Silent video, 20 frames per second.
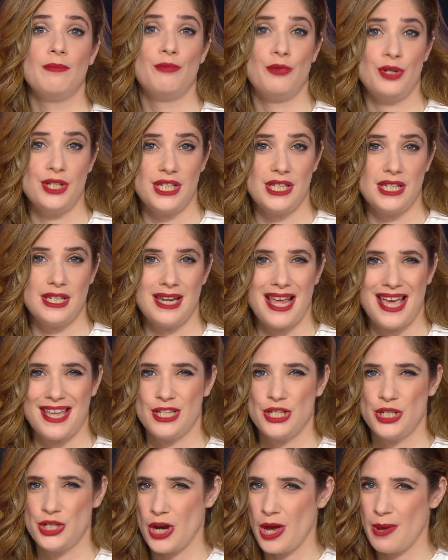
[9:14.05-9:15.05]
Britain, and
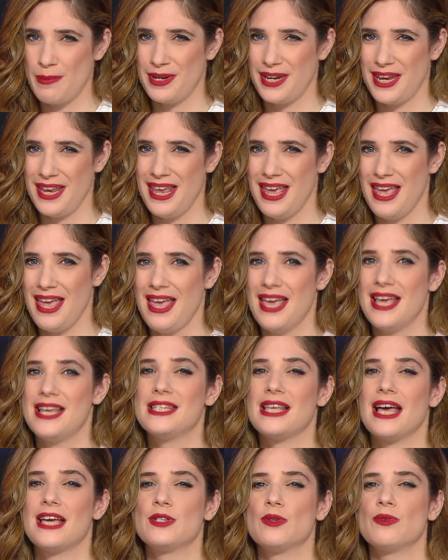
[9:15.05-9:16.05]
Germany
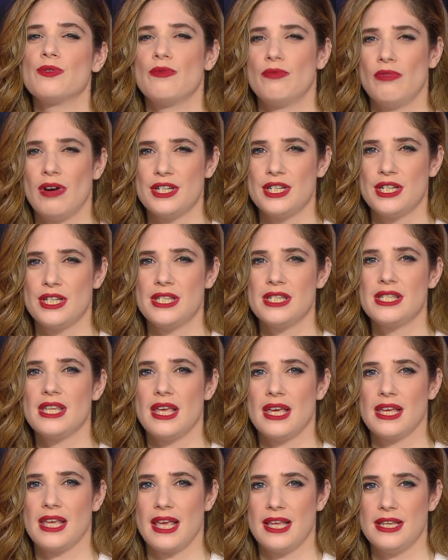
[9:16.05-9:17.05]
entitled Russians
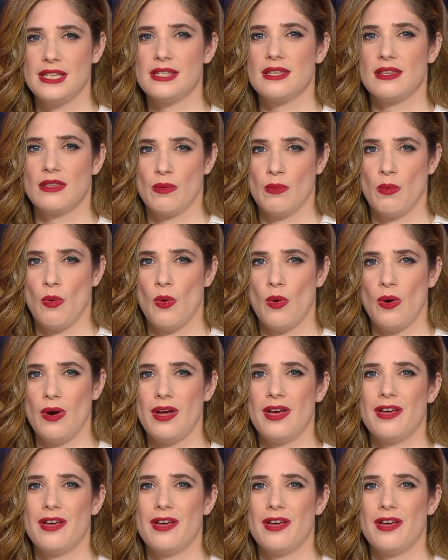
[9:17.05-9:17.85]
Against the War war.